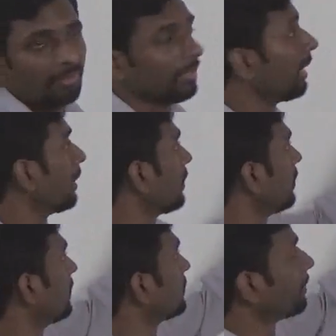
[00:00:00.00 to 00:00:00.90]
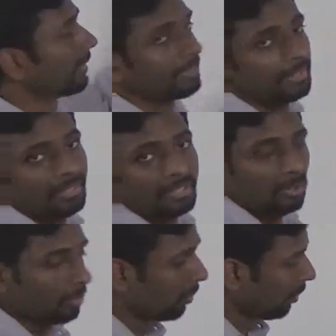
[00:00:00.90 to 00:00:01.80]
You will get this one,
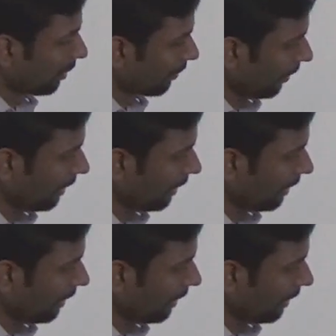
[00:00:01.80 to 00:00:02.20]
cube root of